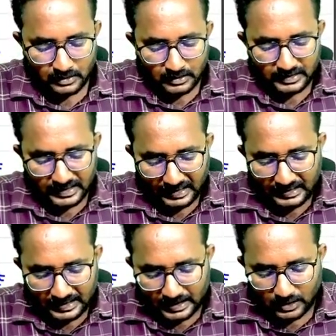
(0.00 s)

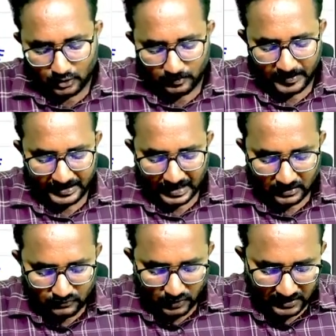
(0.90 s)
Entire you paid
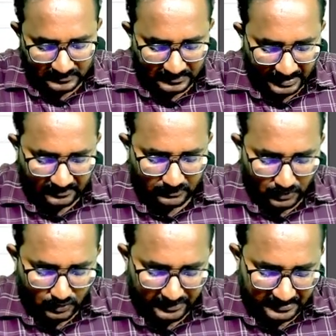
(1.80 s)
advance tax
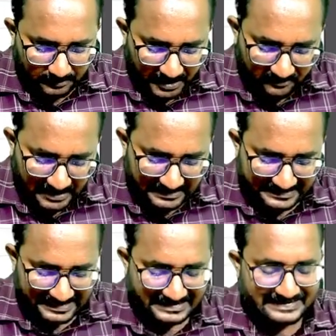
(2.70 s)
during the previous
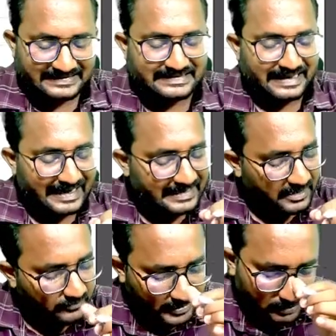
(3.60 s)
year, just
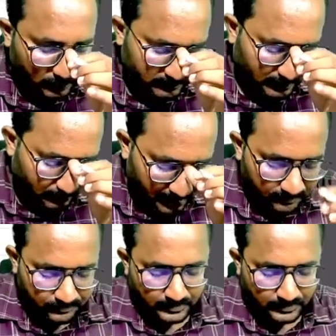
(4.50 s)
85,000, ma.